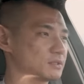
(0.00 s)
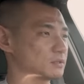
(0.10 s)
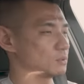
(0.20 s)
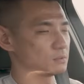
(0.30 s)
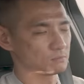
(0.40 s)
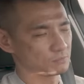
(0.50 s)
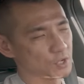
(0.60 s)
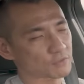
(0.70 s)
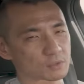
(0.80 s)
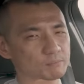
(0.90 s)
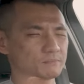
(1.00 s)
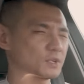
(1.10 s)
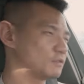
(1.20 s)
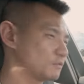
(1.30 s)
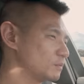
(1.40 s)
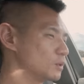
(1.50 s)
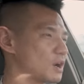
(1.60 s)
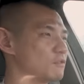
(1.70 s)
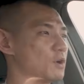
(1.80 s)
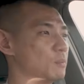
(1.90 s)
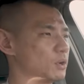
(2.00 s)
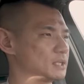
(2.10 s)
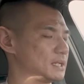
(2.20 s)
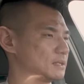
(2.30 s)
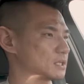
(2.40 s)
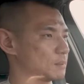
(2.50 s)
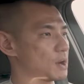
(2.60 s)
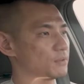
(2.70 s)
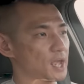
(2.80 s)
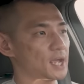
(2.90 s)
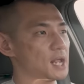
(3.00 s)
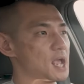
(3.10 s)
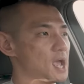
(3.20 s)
so you have to sort of look out for more details about that.